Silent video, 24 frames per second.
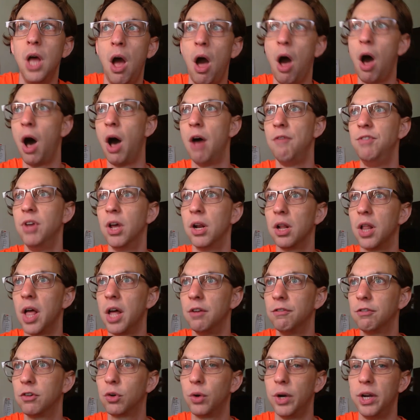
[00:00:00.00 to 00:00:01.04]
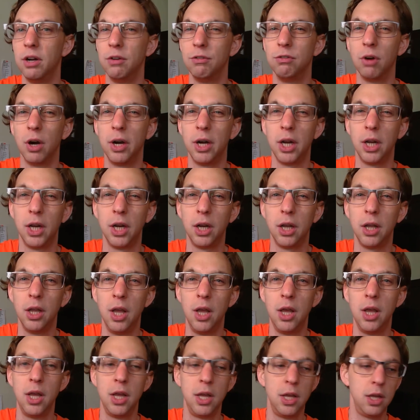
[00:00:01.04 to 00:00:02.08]
I've done a lot of creative writing
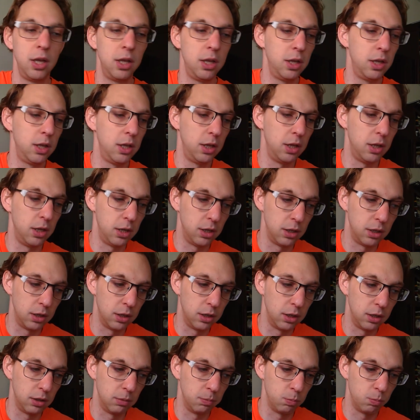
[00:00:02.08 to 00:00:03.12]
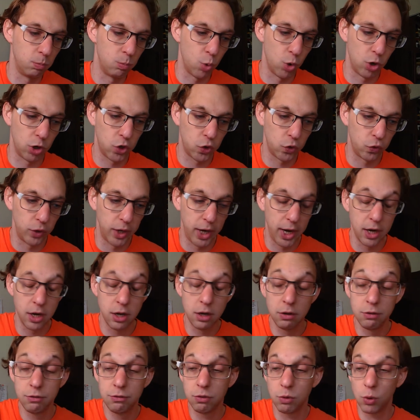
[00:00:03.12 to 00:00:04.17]
in the more
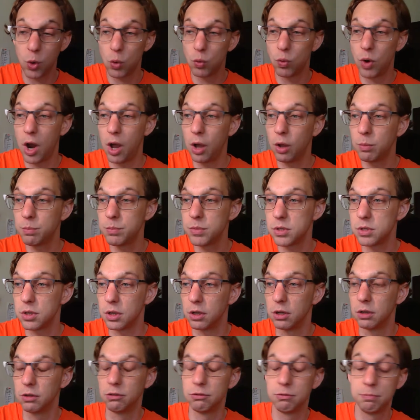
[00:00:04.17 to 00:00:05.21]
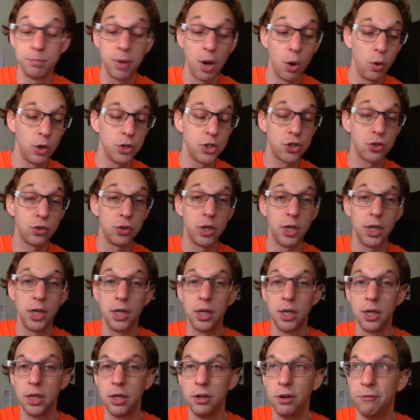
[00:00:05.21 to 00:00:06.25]
creative realms of
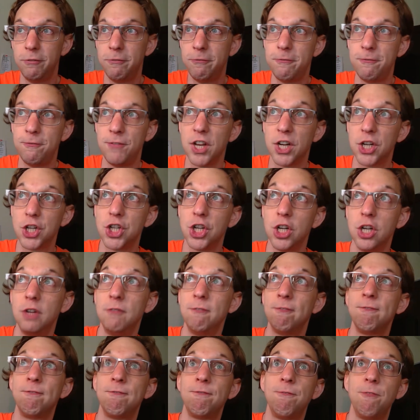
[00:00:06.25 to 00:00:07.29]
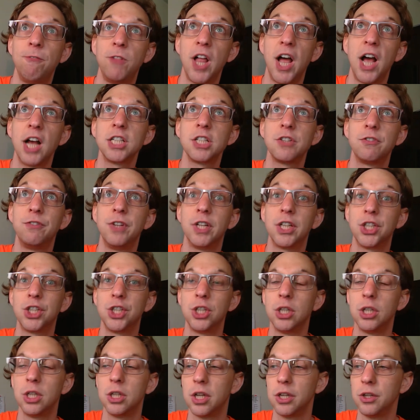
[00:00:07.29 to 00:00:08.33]
poetry, fiction, flash
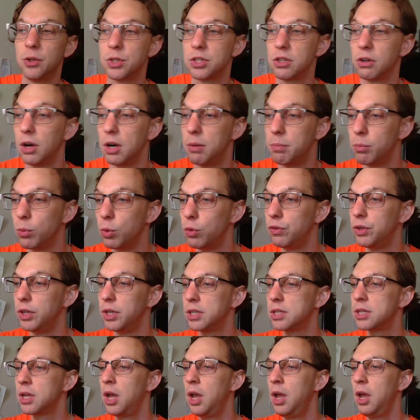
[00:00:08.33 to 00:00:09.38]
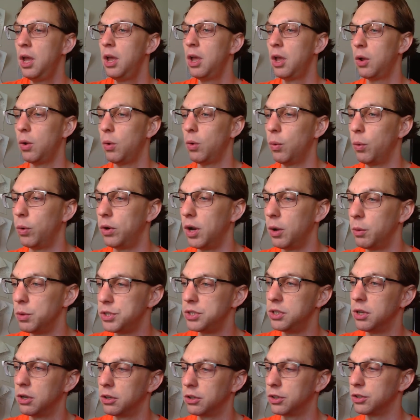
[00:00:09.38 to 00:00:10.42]
fiction. I used to write movies when I was
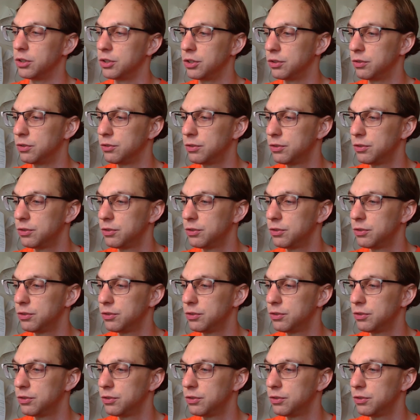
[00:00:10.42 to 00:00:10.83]
younger.